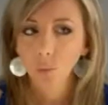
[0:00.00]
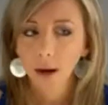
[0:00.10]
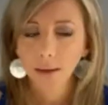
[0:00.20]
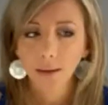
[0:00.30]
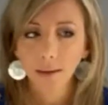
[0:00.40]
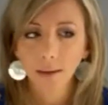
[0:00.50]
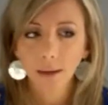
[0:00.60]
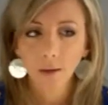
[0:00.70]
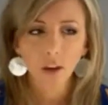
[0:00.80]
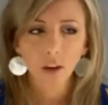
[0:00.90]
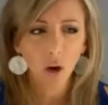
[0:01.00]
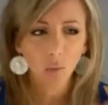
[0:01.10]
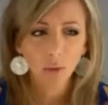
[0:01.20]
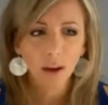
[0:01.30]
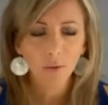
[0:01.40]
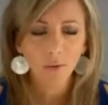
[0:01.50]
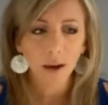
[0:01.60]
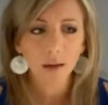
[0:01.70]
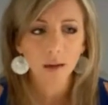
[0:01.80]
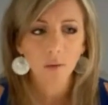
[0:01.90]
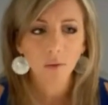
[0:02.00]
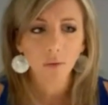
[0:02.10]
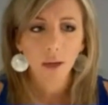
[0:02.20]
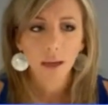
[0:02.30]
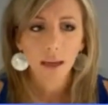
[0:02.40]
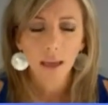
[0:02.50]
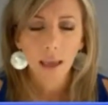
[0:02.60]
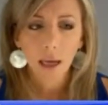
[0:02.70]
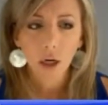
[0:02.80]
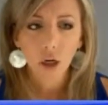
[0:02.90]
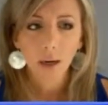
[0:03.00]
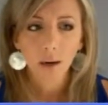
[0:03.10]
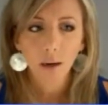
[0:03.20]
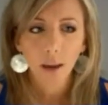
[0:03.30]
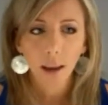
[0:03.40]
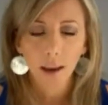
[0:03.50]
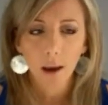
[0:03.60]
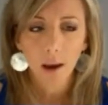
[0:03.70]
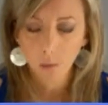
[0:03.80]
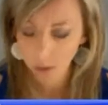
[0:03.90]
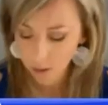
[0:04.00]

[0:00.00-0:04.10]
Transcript: run an effective, engaging Hangout.